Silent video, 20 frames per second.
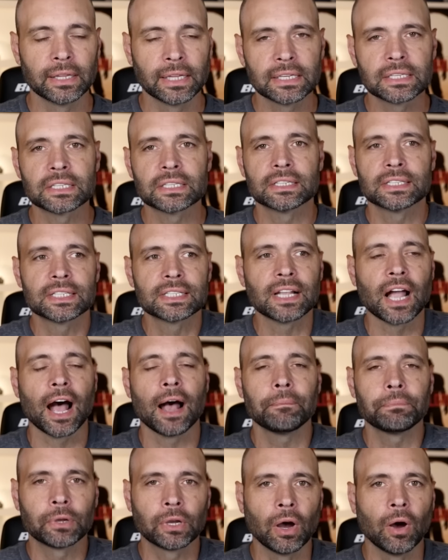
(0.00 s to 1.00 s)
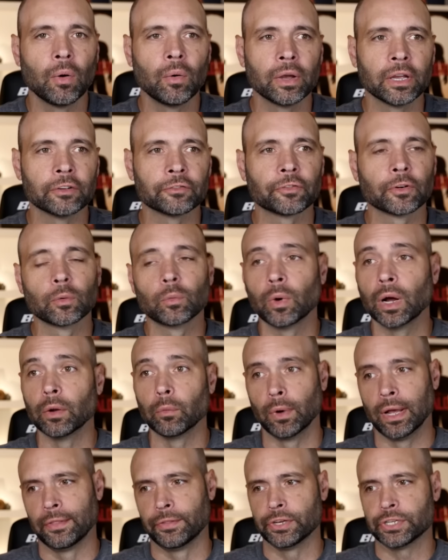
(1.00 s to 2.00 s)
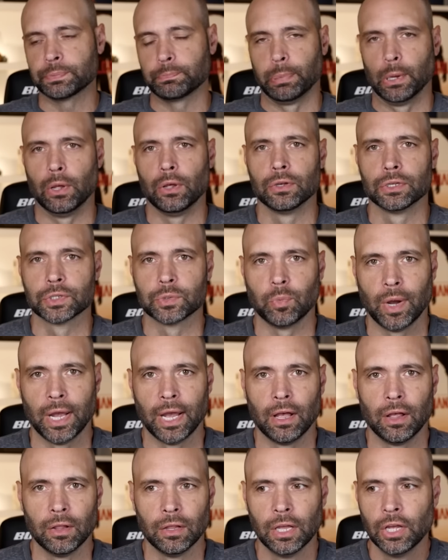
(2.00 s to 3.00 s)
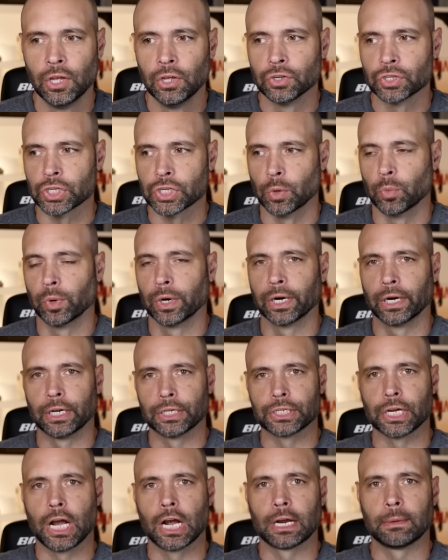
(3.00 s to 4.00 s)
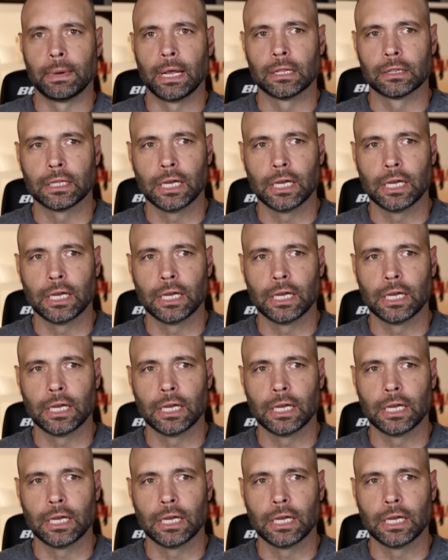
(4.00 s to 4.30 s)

Like, stop going for this polls well, so we're going to talk about